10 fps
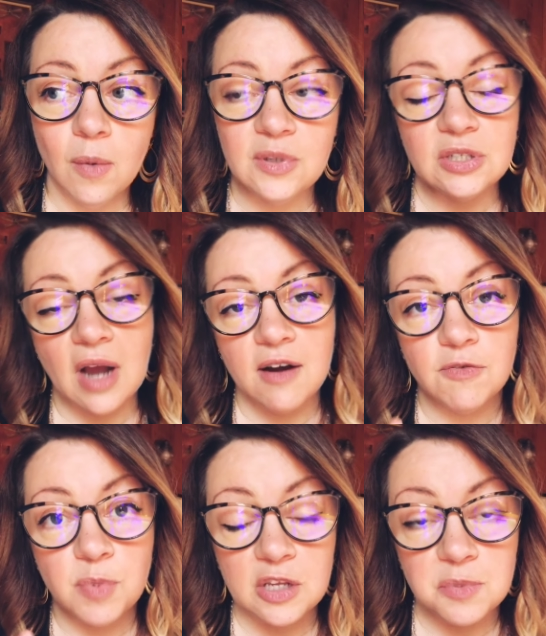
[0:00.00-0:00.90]
which kind
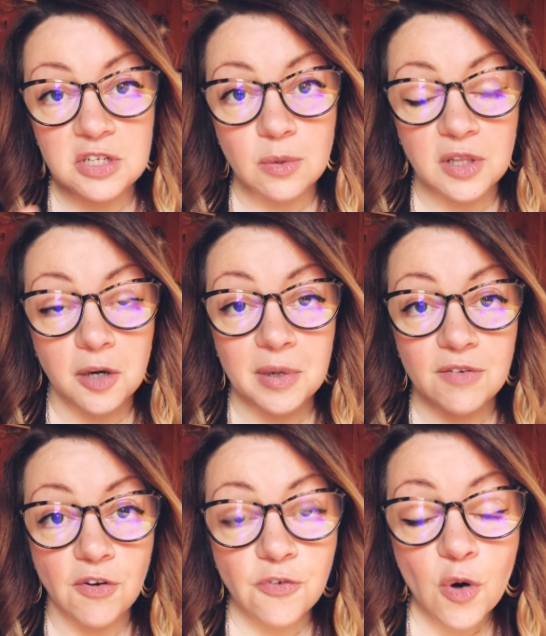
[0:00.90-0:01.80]
of brings me to a little bit
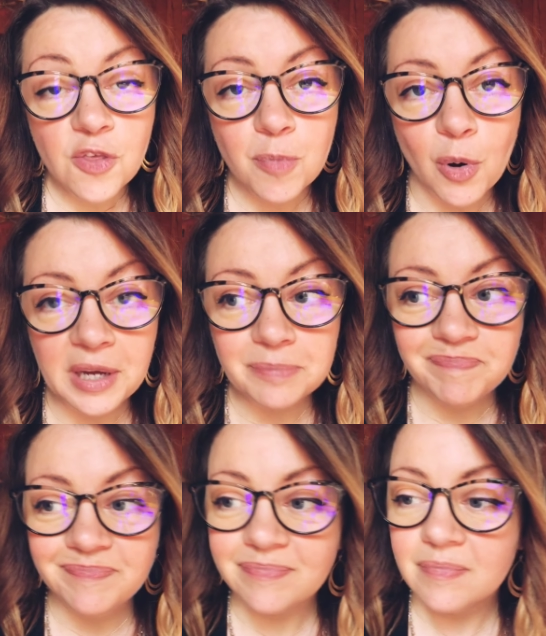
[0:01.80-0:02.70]
of a fourth point,
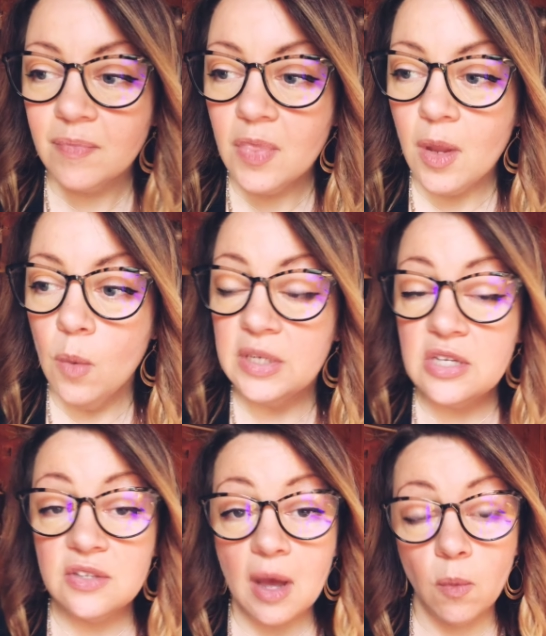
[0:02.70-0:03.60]
which
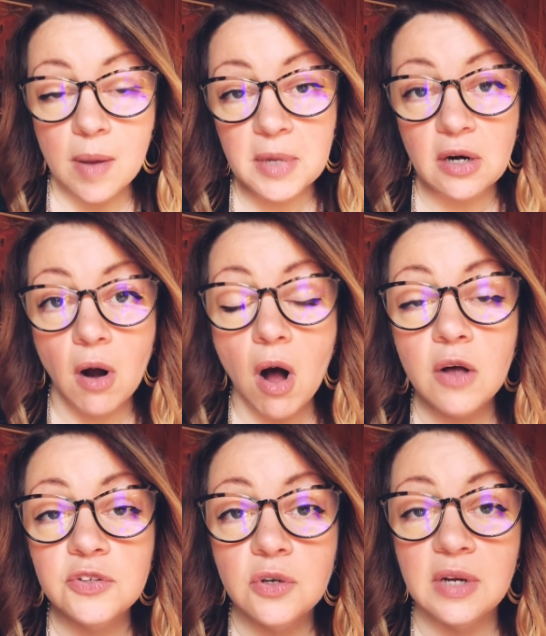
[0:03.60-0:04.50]
is that women are
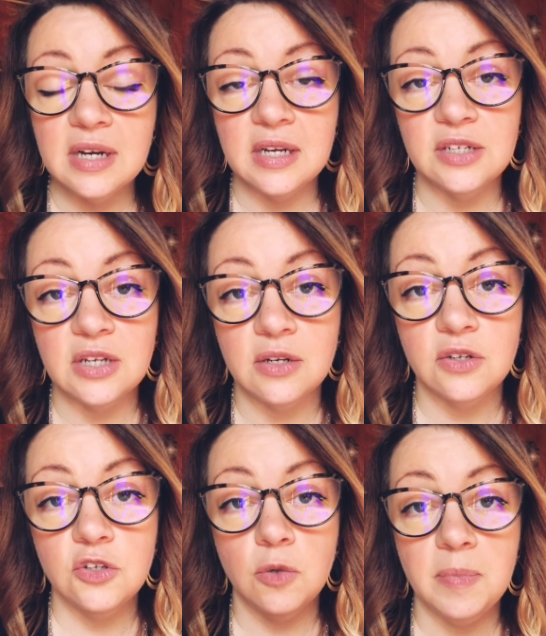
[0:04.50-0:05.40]
also
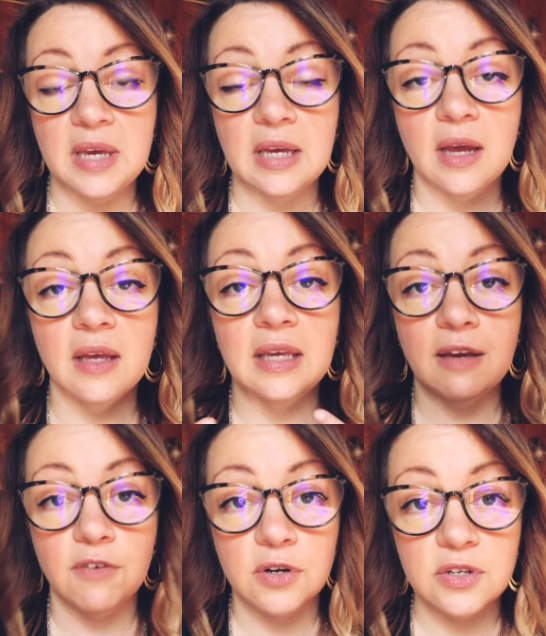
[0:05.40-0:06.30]
conditioned to be
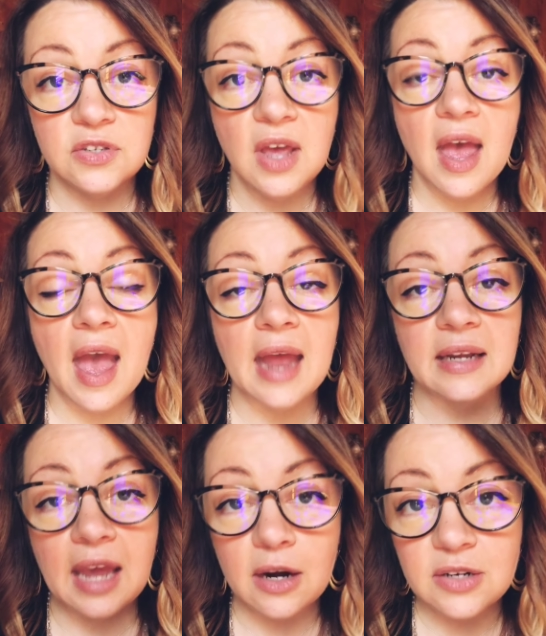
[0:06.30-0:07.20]
givers
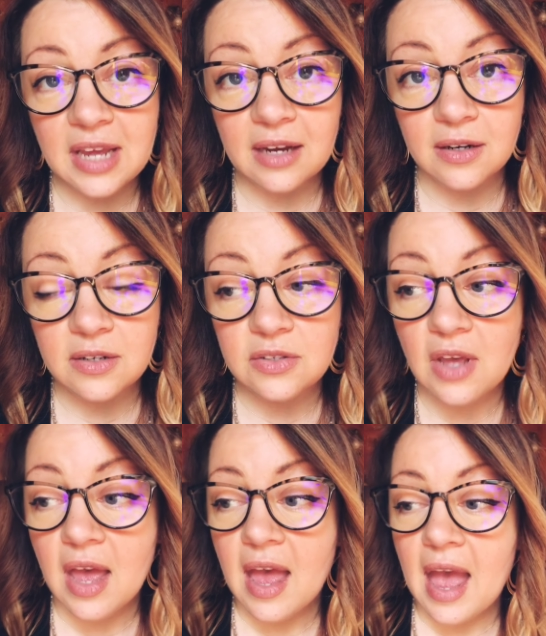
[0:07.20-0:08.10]
and caretakers.
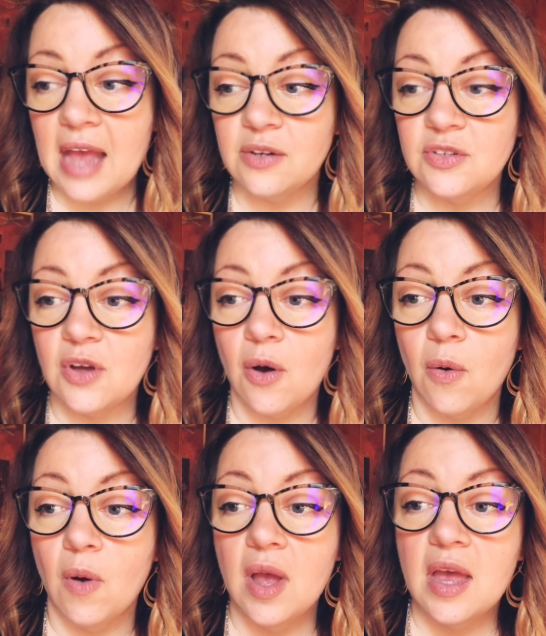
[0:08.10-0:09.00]
And
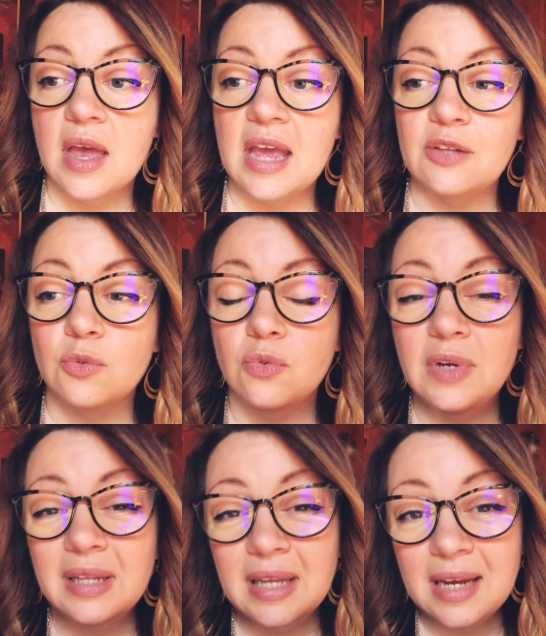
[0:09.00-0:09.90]
so it's
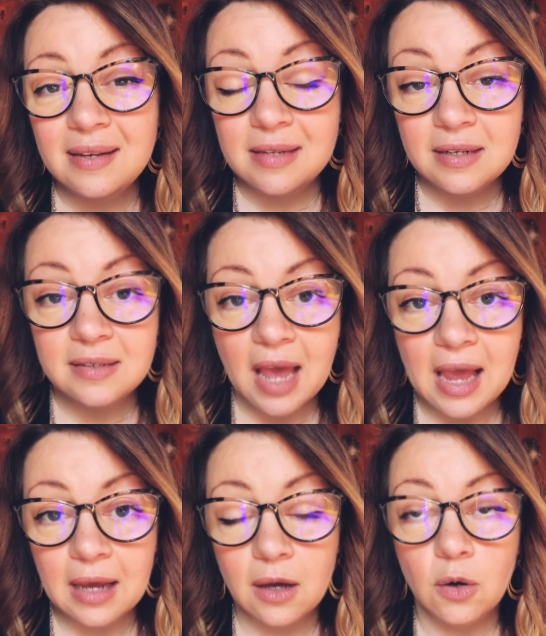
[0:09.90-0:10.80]
really easy to
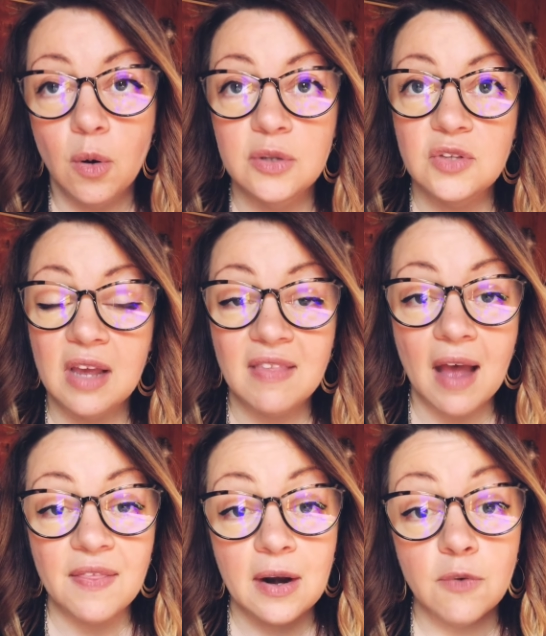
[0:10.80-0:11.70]
take quotes like
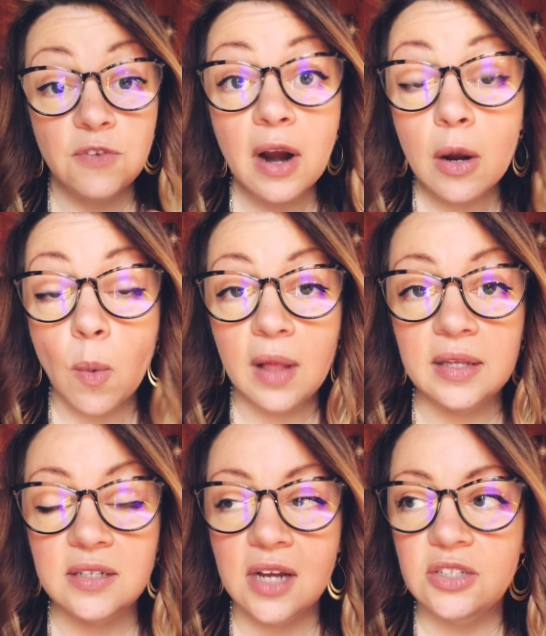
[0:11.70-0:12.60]
that are very
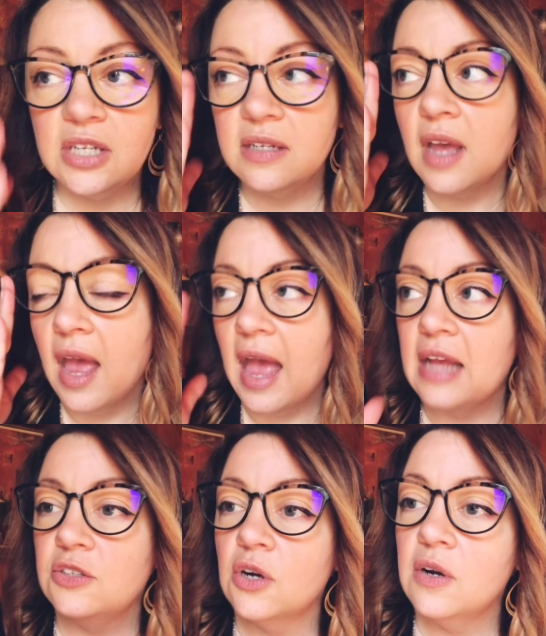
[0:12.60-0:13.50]
well-intentioned
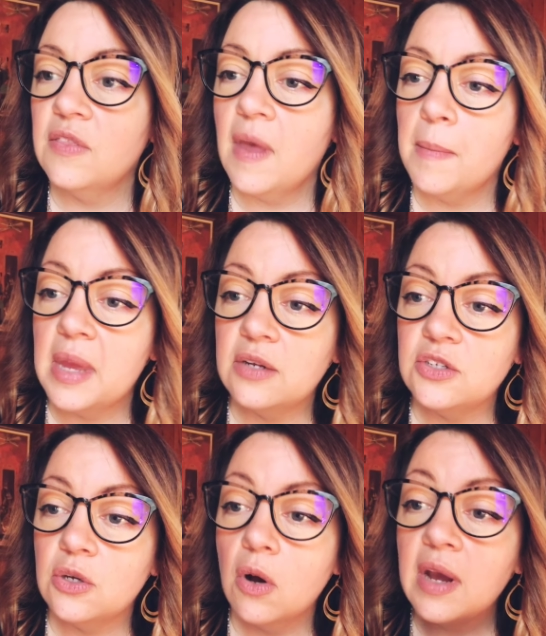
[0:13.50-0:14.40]
and turn them
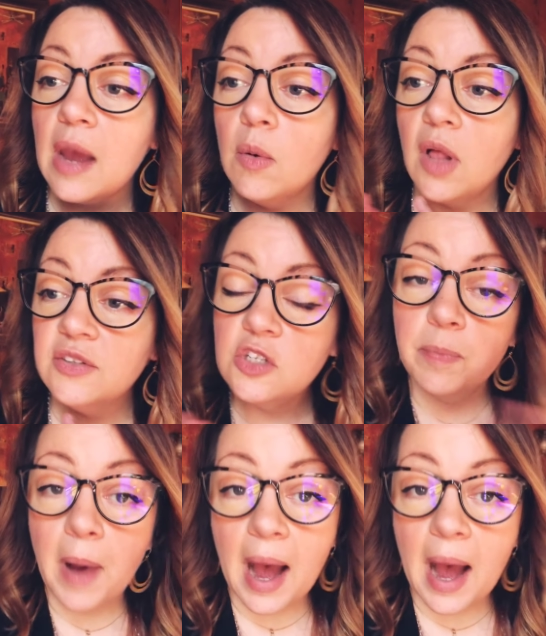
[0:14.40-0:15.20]
into, okay, well, I'll just